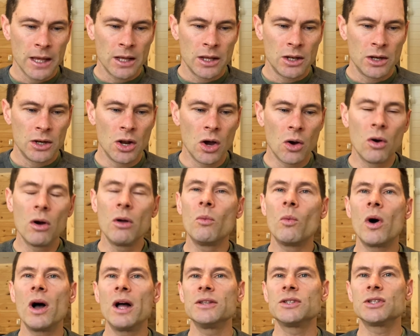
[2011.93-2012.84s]
No one
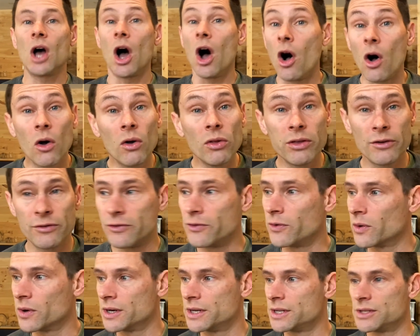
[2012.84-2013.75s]
wants all the
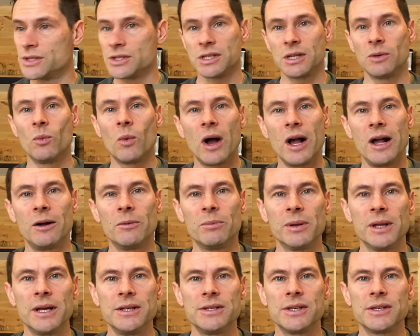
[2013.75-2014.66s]
forests and wild
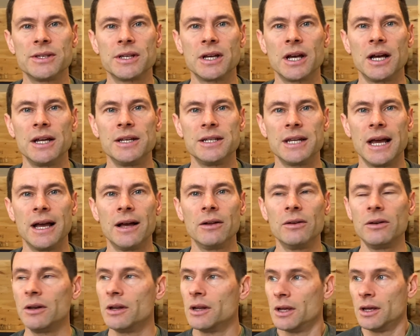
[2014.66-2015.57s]
places cut
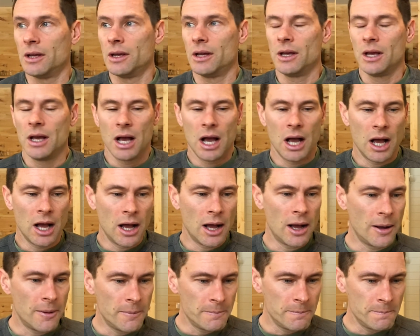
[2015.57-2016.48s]
down.
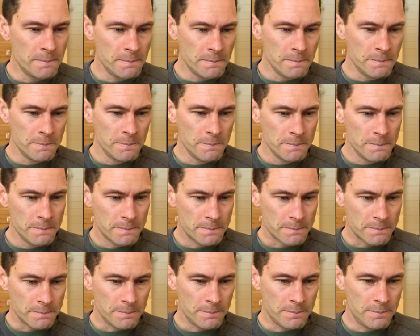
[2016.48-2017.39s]
No
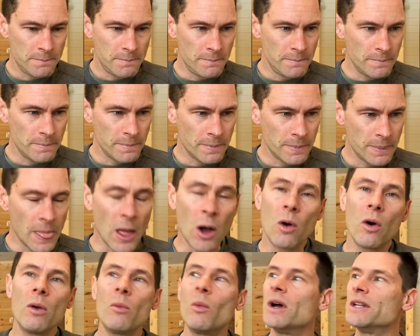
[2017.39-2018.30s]

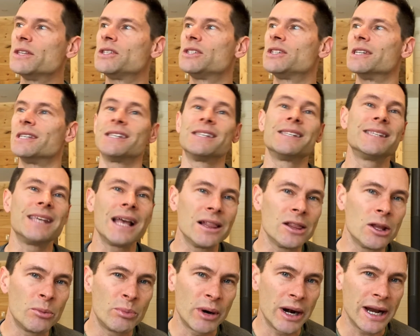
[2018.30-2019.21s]
one wants to
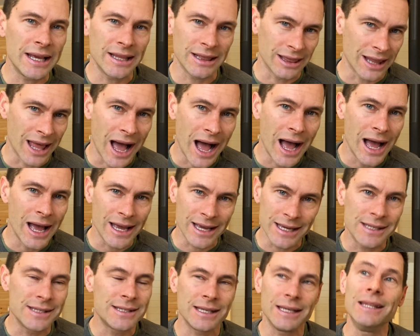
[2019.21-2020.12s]
celebrate
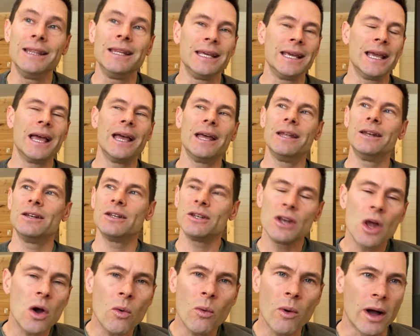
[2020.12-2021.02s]
lies in the end.
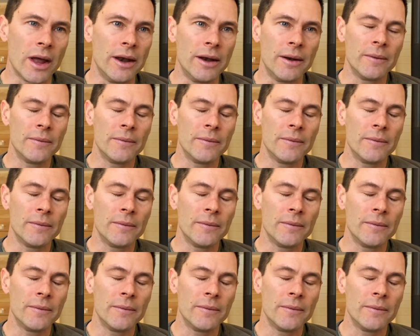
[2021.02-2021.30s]
No one.